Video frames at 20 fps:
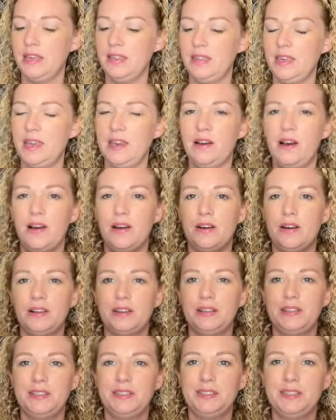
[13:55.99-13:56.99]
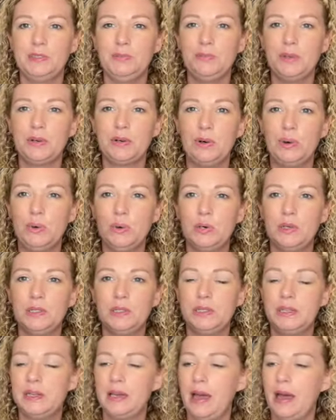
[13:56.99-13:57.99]
They are super
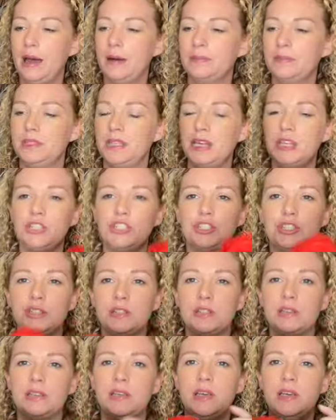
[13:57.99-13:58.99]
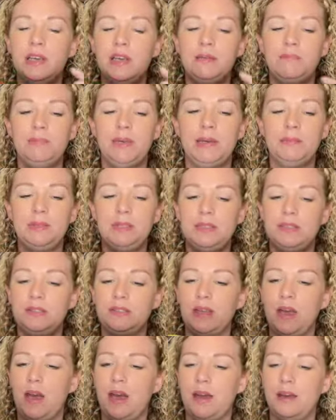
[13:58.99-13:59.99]
cool, textured.
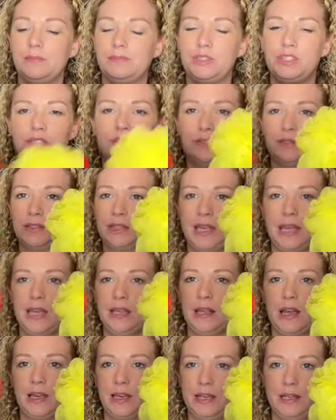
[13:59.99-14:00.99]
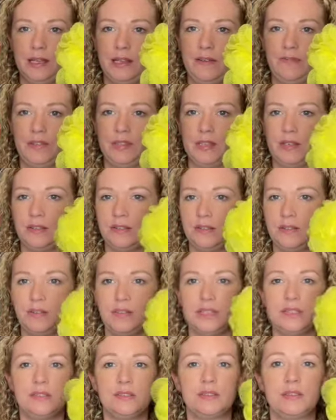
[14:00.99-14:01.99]
Babies just cannot get enough of these. So
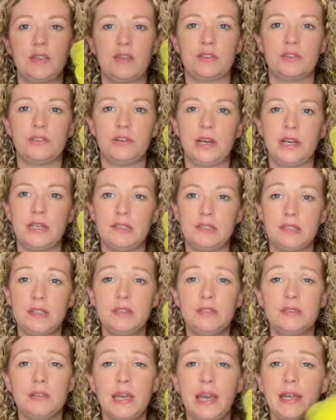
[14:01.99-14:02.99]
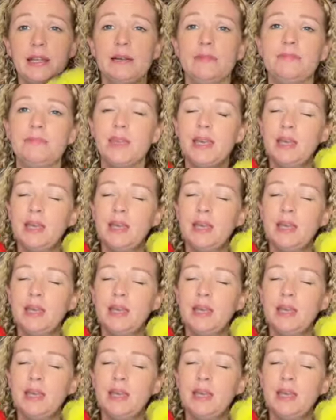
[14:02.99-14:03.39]
this is another great sensory item.